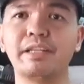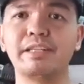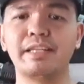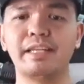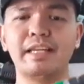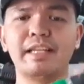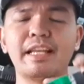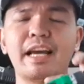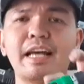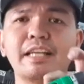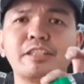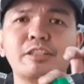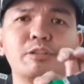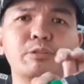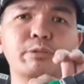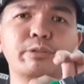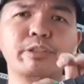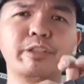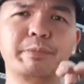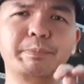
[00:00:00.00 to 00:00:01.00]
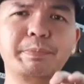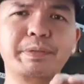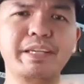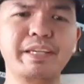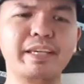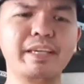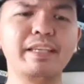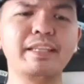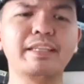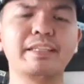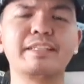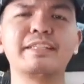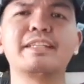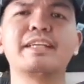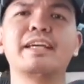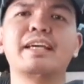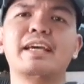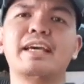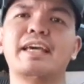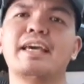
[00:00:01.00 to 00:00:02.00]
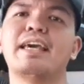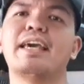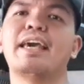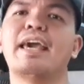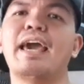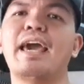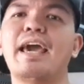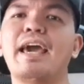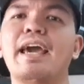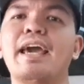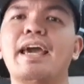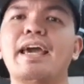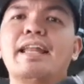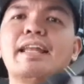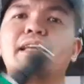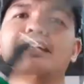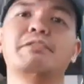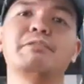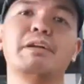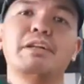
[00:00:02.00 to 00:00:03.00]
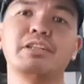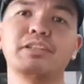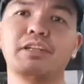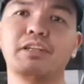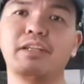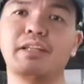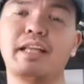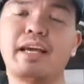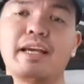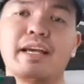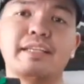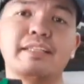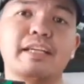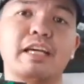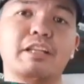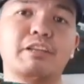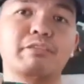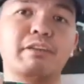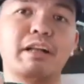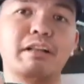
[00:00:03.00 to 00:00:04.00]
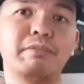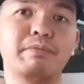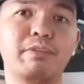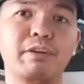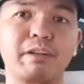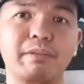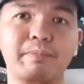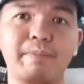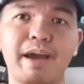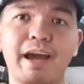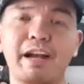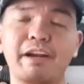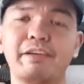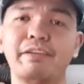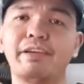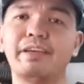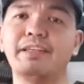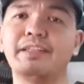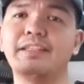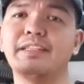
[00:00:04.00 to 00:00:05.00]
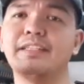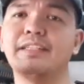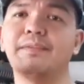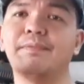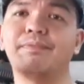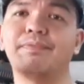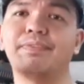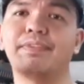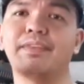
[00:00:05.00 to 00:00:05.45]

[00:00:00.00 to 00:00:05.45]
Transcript: It has 2 speeds, and it runs on, like I said, 12 volt batteries.